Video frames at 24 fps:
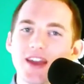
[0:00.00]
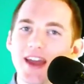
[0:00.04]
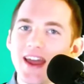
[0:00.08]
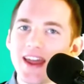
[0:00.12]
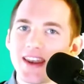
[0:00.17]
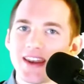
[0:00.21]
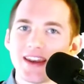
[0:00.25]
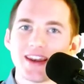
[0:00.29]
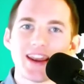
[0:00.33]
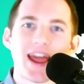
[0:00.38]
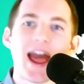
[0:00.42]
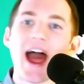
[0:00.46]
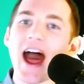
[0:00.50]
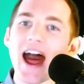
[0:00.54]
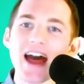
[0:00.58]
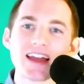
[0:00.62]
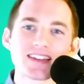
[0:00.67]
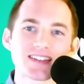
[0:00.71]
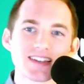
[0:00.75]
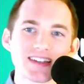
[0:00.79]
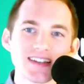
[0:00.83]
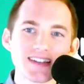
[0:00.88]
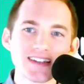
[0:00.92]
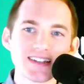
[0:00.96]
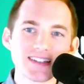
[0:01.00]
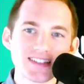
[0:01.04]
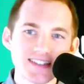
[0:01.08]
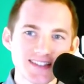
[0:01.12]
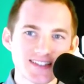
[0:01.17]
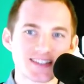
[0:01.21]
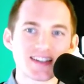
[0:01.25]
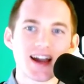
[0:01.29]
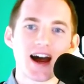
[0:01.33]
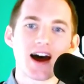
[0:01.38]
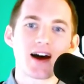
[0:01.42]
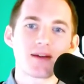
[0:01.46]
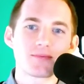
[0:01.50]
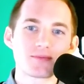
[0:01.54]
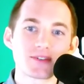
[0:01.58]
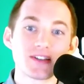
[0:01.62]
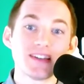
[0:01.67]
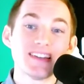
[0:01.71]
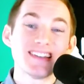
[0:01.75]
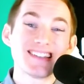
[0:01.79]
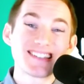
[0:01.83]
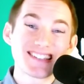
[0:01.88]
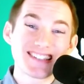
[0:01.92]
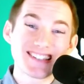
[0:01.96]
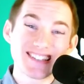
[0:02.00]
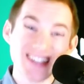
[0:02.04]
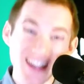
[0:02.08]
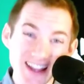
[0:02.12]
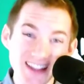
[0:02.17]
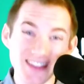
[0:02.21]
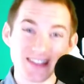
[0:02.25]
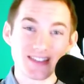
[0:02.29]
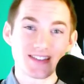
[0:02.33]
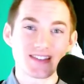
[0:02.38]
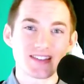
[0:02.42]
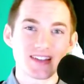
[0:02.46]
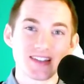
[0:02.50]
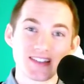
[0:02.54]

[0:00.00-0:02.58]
and it hasn't stopped since.